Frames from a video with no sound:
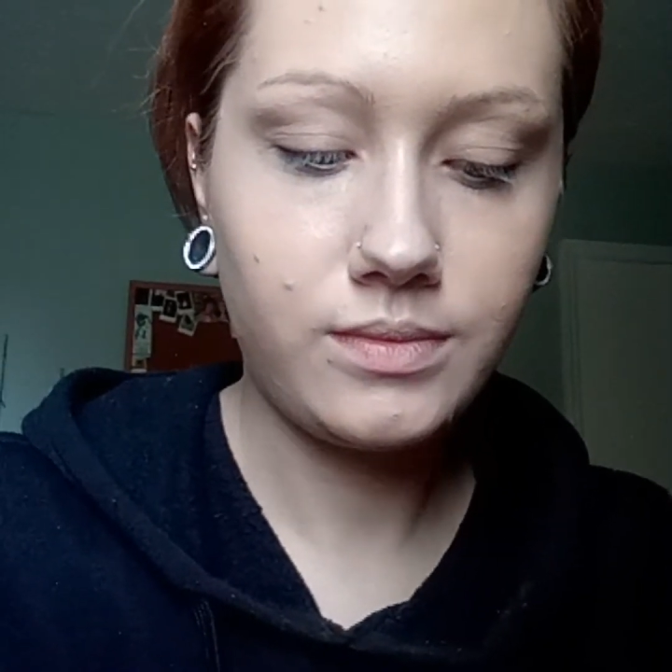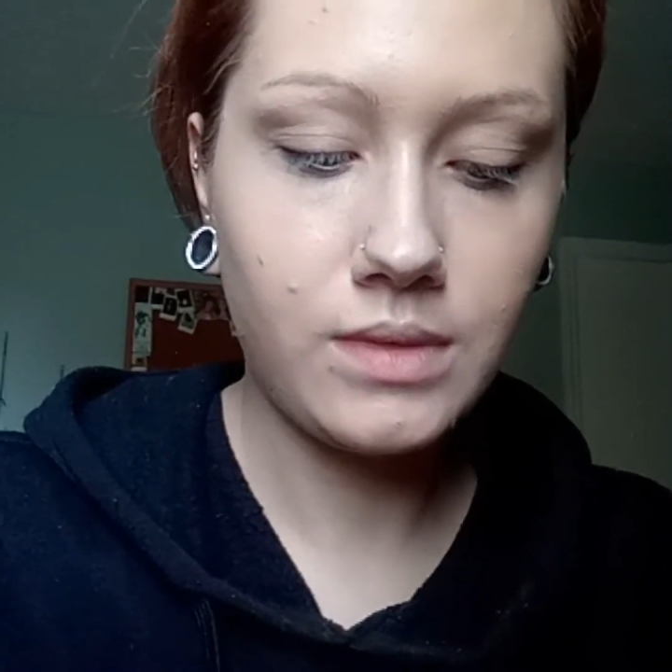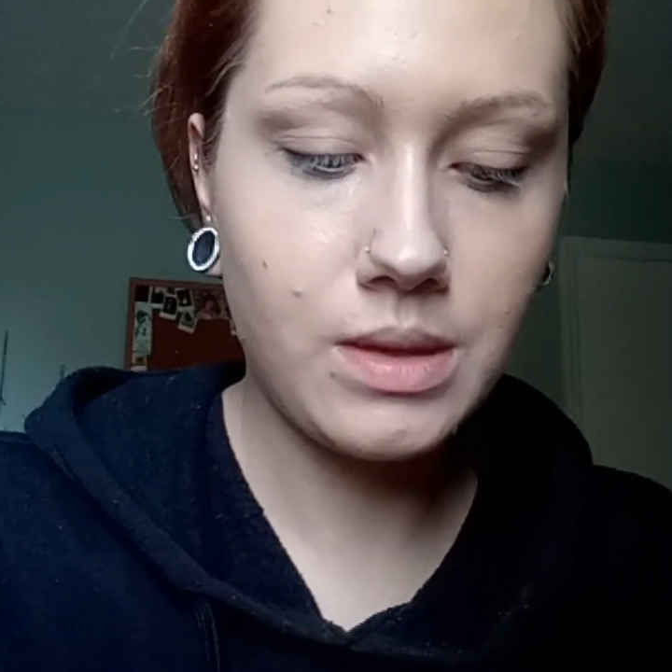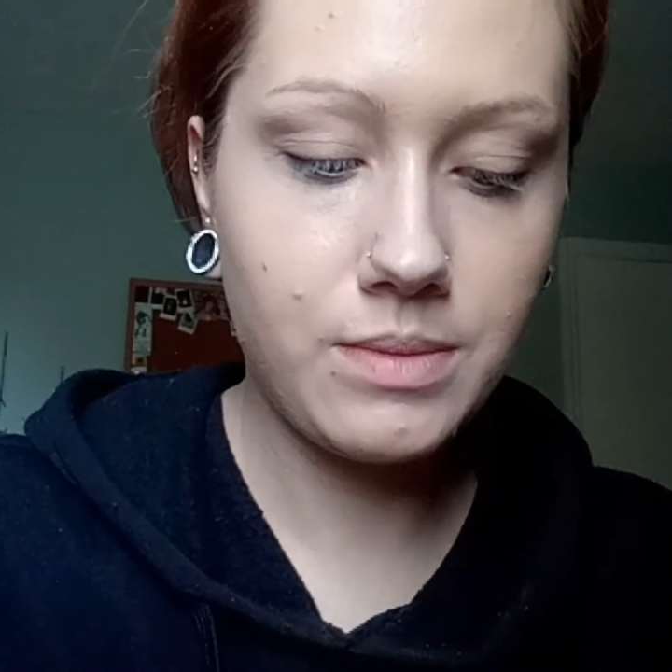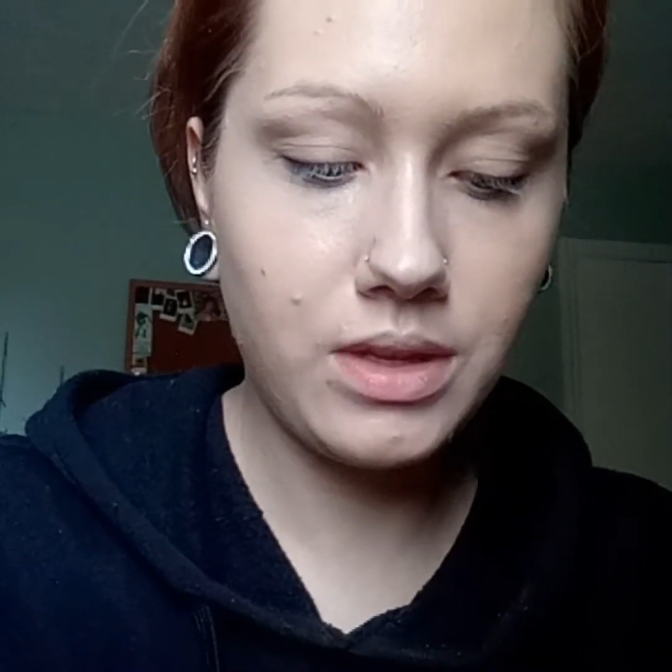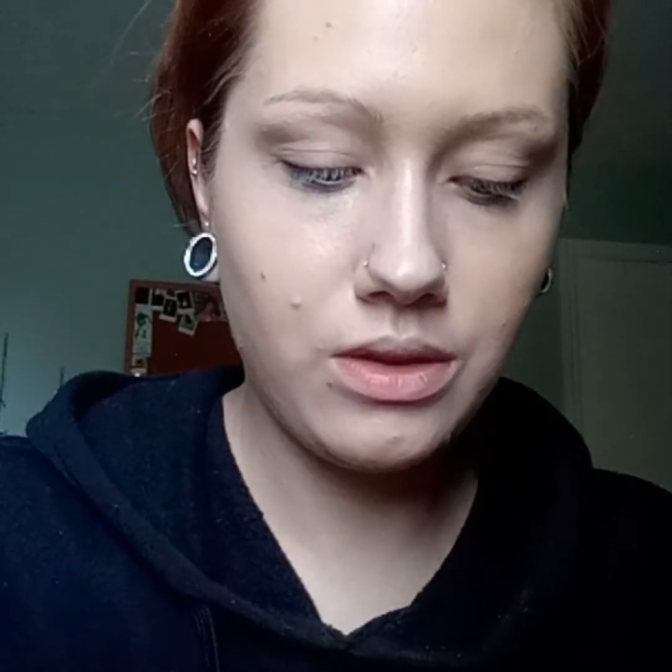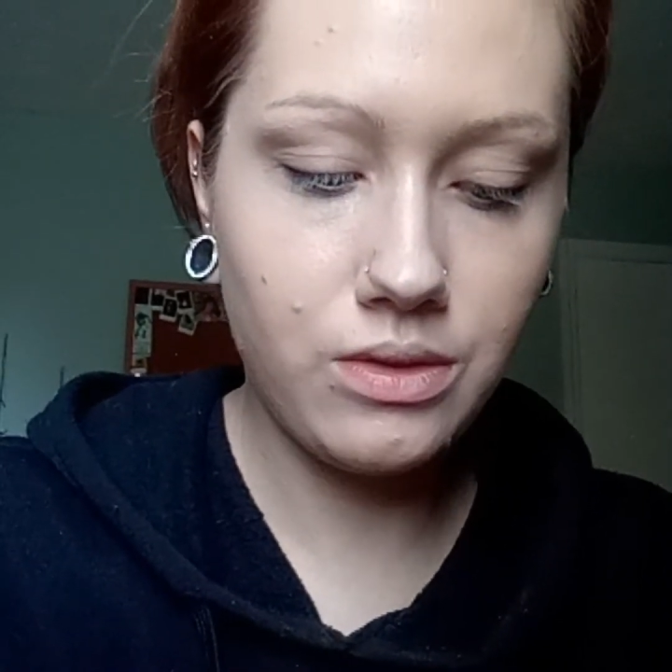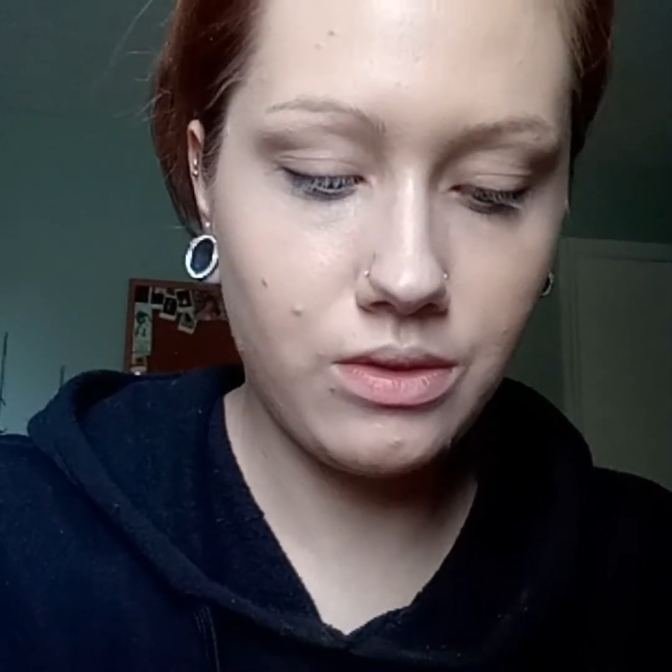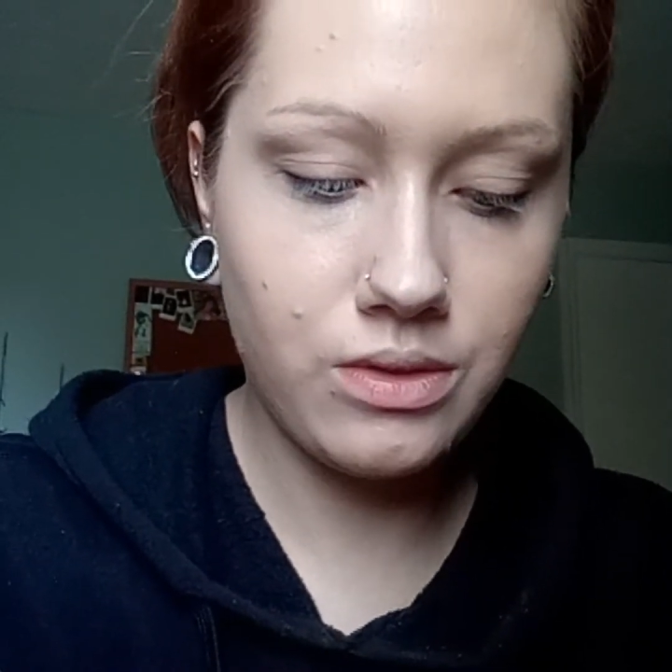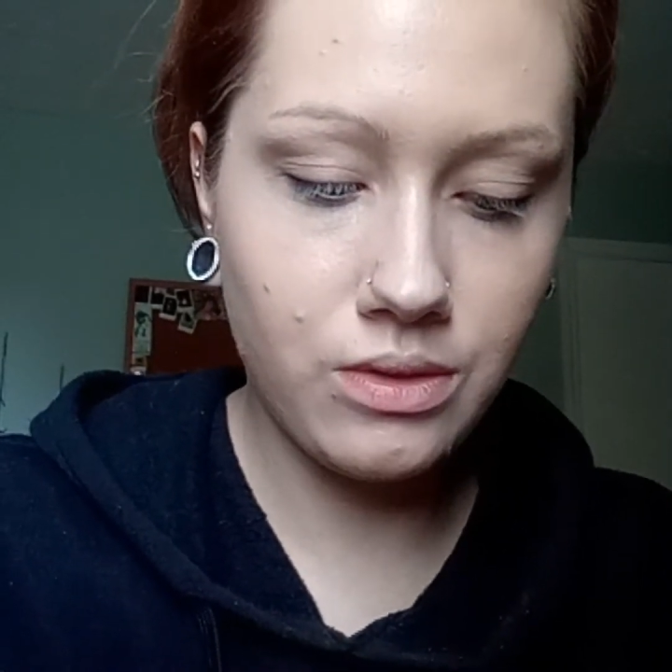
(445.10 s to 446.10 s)
I'm going to
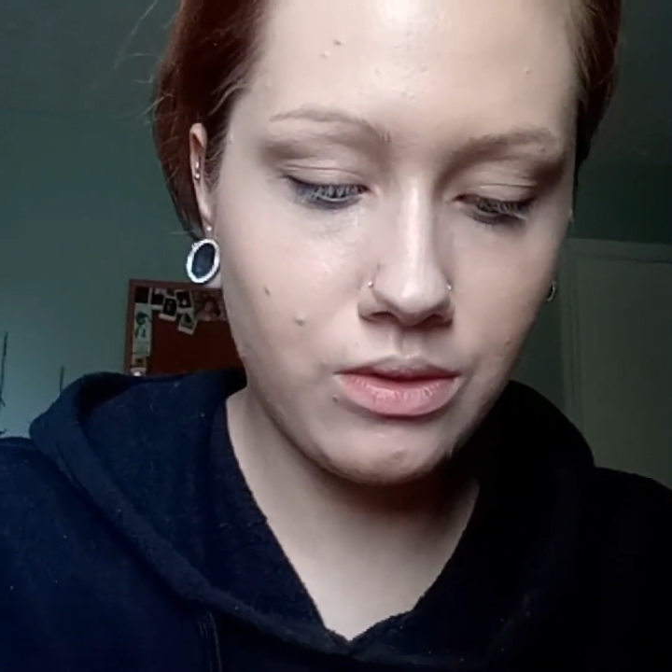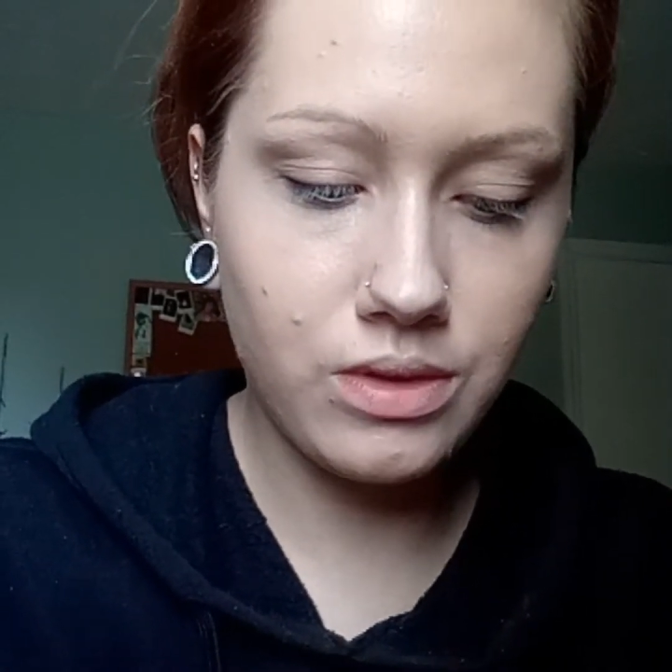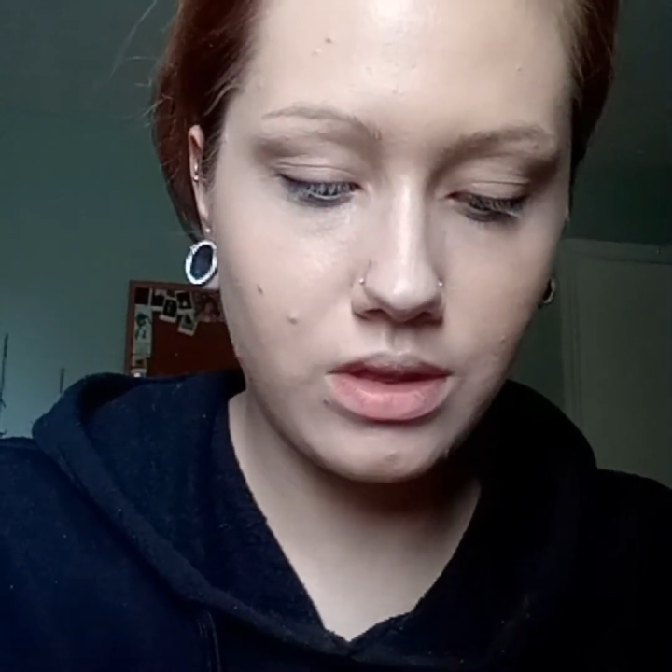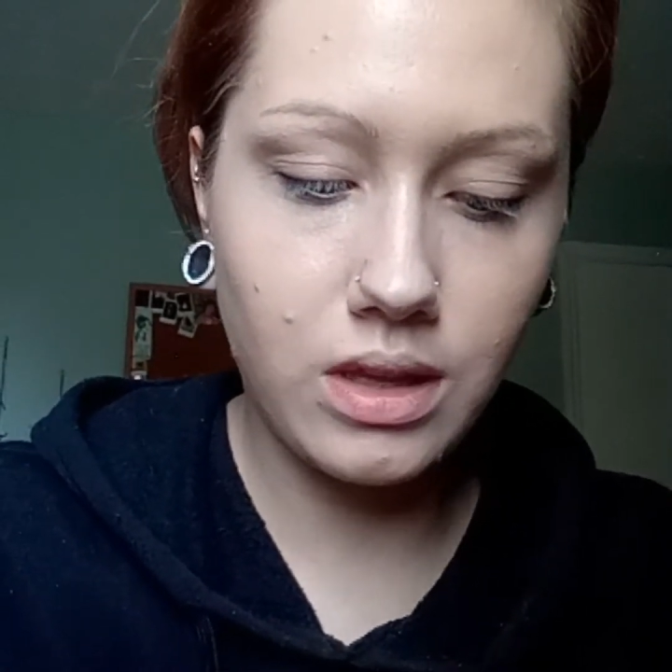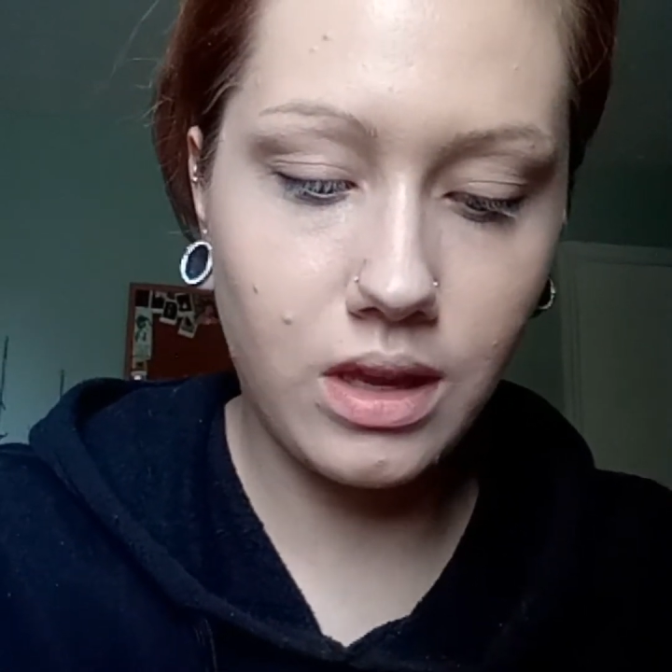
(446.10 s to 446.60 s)
use the